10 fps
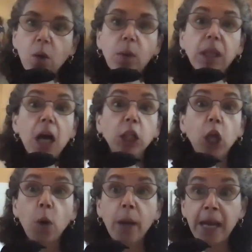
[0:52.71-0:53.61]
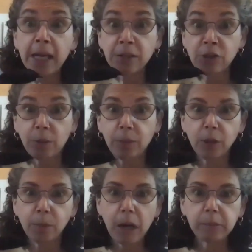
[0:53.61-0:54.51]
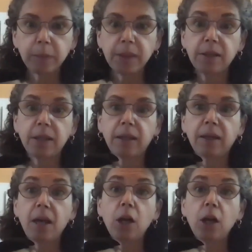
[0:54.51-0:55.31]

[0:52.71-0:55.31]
Well, hello, handsome, you're probably thinking.